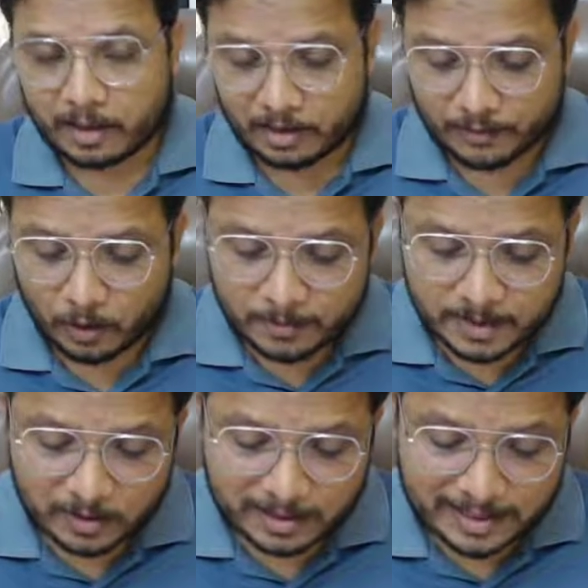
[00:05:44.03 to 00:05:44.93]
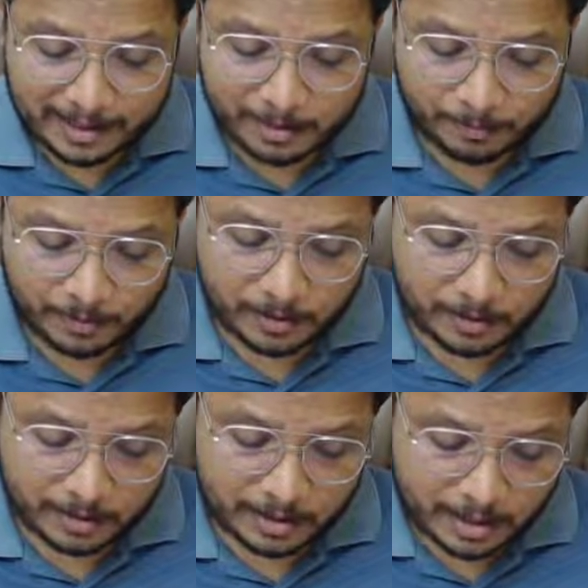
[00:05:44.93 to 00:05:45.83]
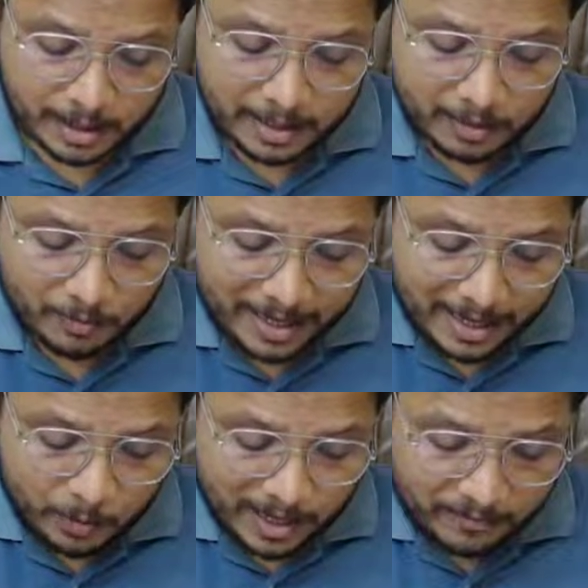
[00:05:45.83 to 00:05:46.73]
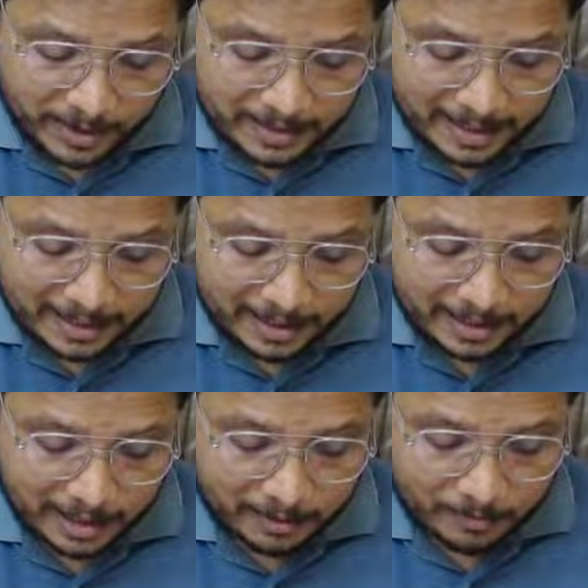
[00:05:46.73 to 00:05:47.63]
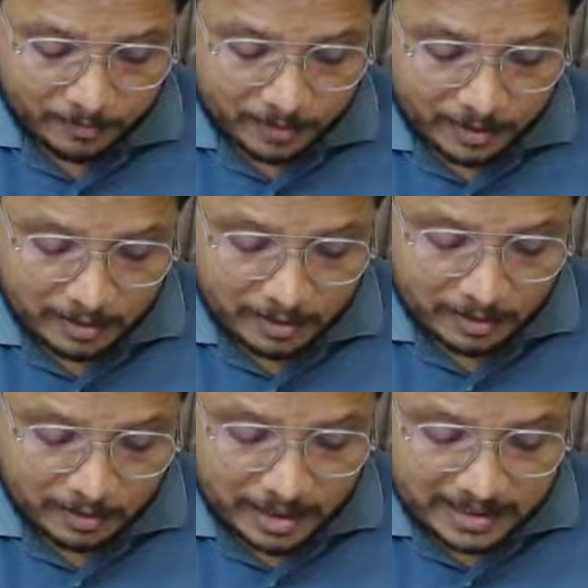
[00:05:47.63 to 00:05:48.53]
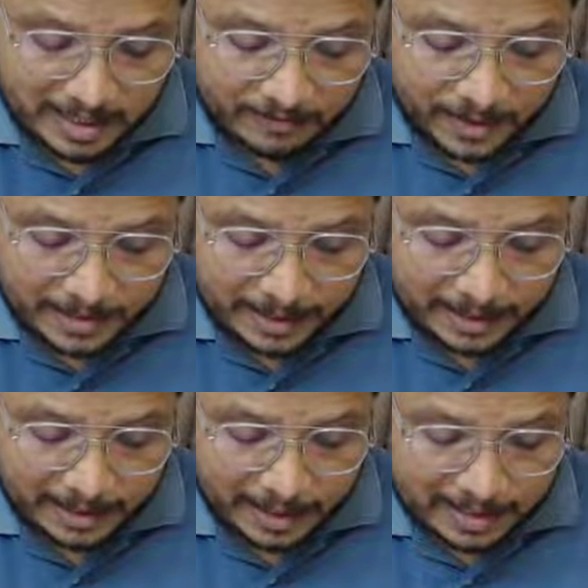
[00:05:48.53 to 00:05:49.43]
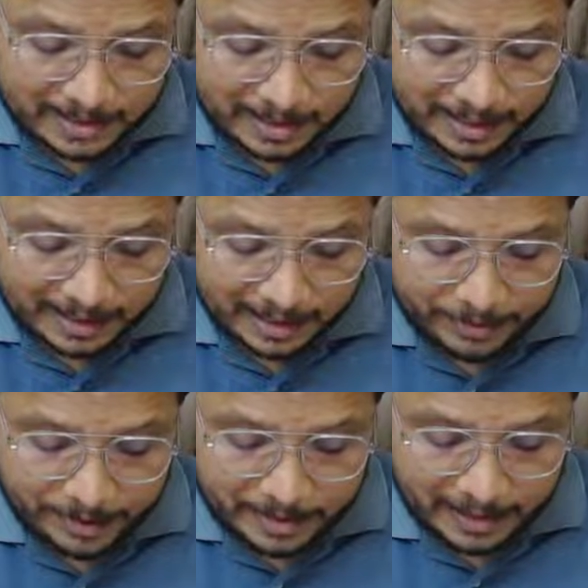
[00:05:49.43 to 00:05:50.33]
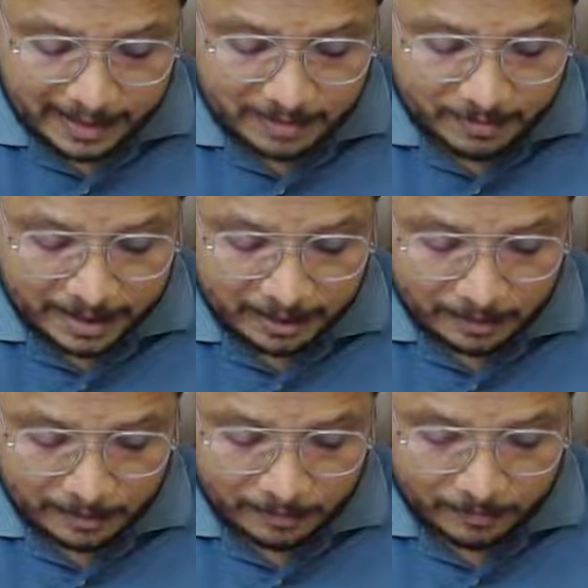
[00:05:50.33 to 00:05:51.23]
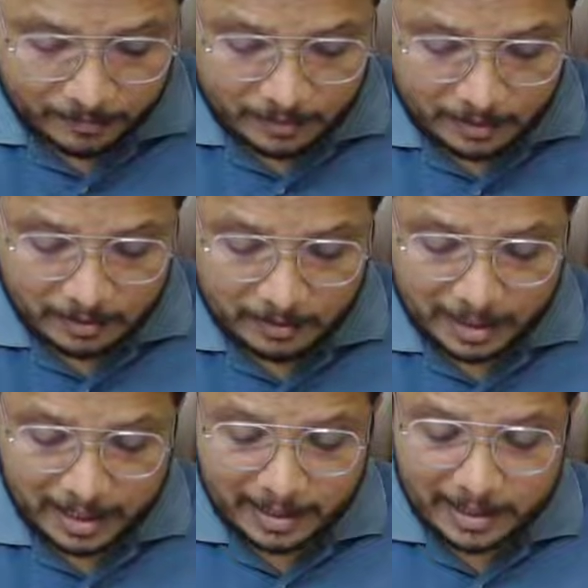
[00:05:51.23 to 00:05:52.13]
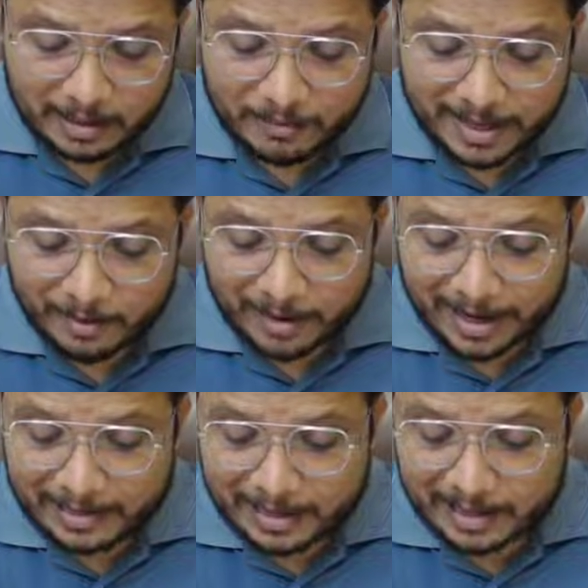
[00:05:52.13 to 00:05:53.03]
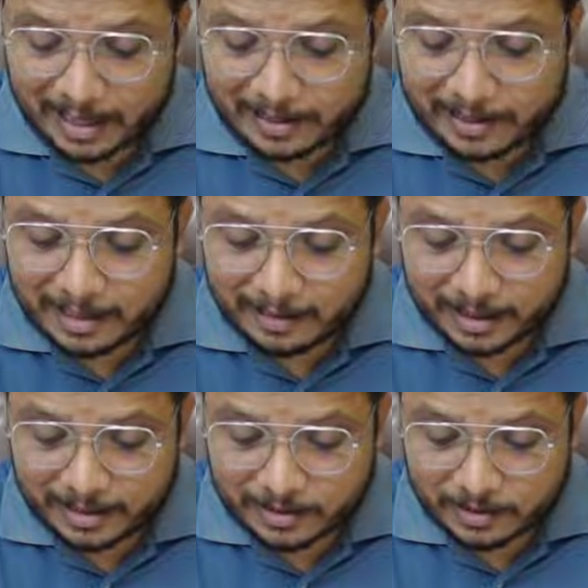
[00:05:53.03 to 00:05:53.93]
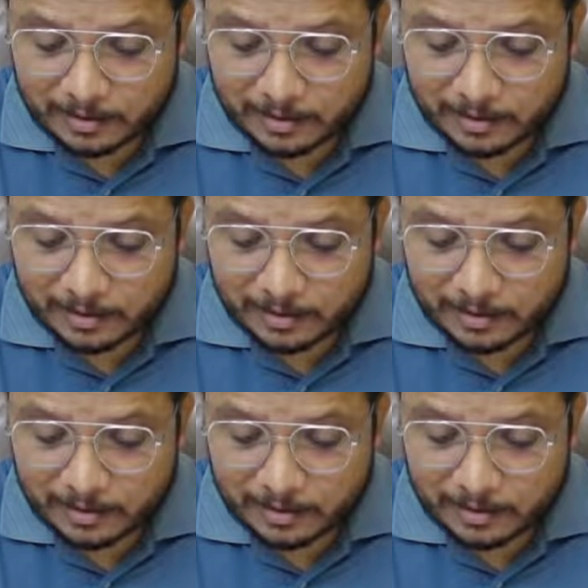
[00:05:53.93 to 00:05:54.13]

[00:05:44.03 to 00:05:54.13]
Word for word: if you observe the setup, here we have reference antenna. This reference antenna is connected with transmitter. And here we have antenna under test.